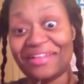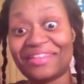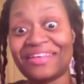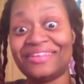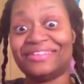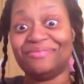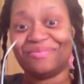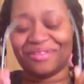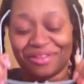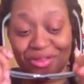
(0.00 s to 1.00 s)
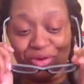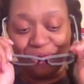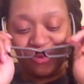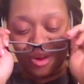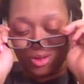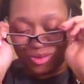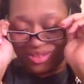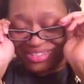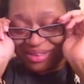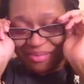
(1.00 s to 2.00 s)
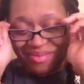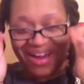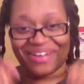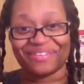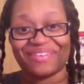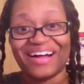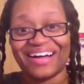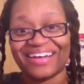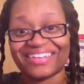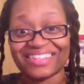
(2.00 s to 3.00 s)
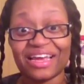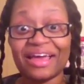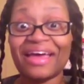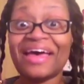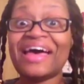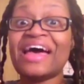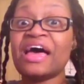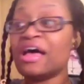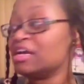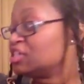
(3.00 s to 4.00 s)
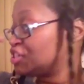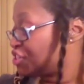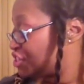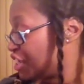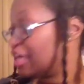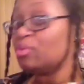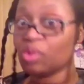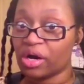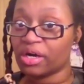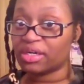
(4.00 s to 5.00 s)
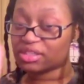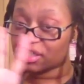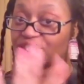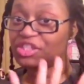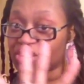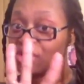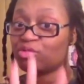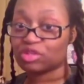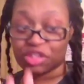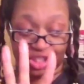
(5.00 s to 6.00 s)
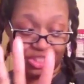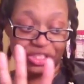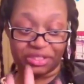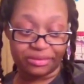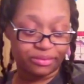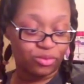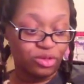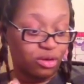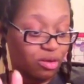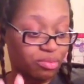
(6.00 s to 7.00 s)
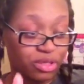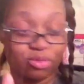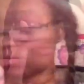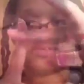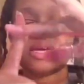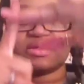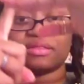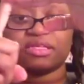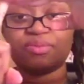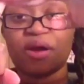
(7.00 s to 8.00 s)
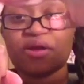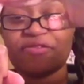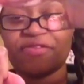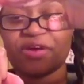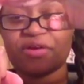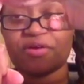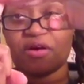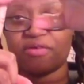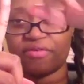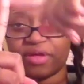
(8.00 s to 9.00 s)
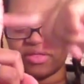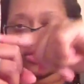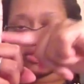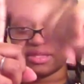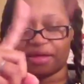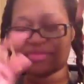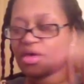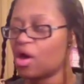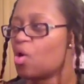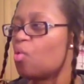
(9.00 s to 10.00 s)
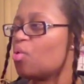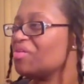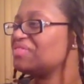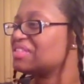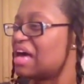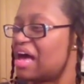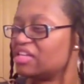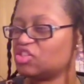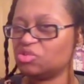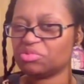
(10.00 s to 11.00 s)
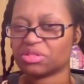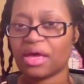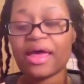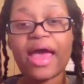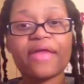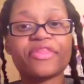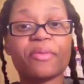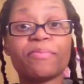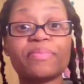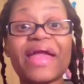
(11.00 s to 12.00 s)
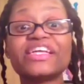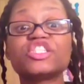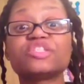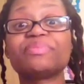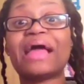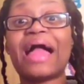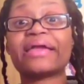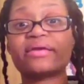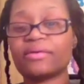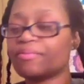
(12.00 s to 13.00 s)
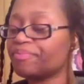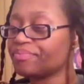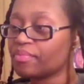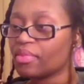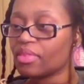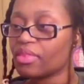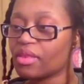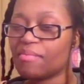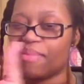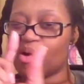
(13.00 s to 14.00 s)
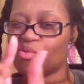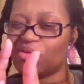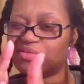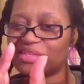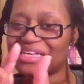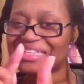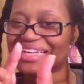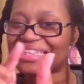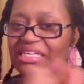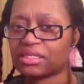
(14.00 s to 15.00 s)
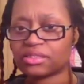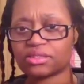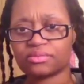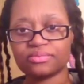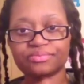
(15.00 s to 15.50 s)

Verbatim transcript: this new roach was in my garage. She was, cause it, was a she. We gonna take this part of the finger off this length. With size, she was there, and she's black. About with size like this.